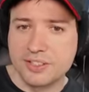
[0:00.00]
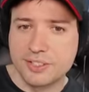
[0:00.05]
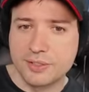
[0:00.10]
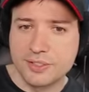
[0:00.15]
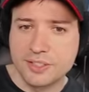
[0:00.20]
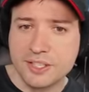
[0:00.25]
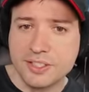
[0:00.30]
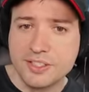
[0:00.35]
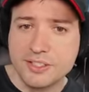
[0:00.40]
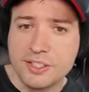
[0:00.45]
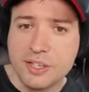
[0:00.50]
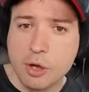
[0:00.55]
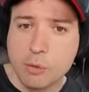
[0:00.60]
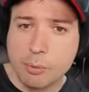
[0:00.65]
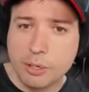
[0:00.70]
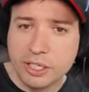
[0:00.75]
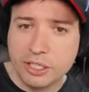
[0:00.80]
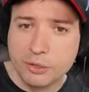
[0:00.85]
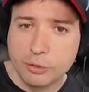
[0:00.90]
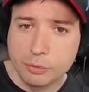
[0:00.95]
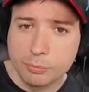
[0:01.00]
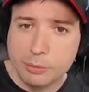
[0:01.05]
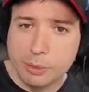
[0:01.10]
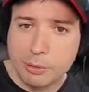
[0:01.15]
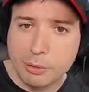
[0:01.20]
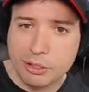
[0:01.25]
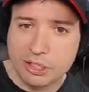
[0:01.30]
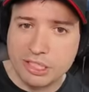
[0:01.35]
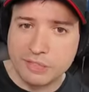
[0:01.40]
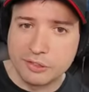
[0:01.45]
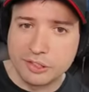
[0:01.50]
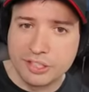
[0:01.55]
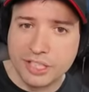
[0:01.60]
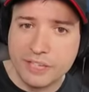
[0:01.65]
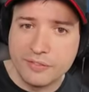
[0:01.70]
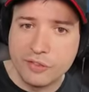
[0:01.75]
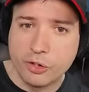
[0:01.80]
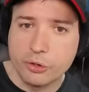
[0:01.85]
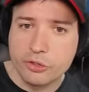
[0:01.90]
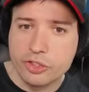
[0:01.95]
So since nobody told me about a level
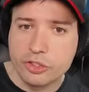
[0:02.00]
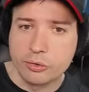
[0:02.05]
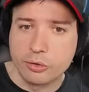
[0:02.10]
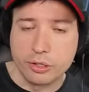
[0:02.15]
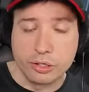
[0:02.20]
10 version